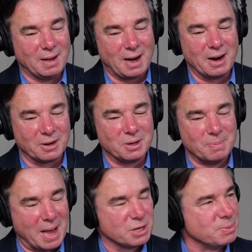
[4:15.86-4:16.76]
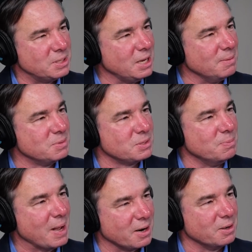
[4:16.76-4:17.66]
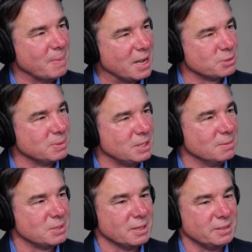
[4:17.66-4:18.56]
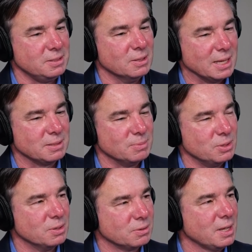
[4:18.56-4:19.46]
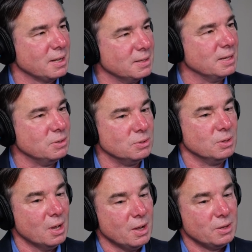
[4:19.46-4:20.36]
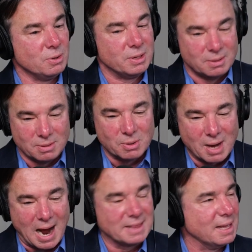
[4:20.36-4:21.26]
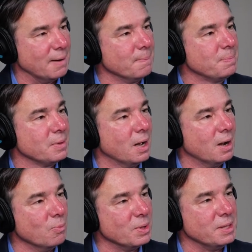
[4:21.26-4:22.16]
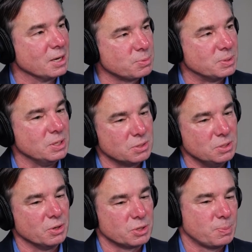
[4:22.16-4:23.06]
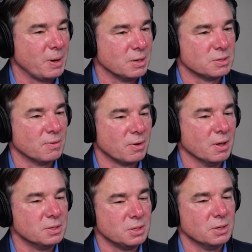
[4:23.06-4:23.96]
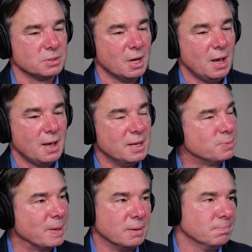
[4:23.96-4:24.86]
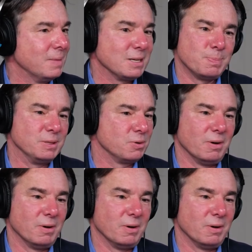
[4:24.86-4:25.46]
hire good management teams, you bet on good management teams, and you let them do their thing, and then you guide them with the expertise and your experience over all these years. That's been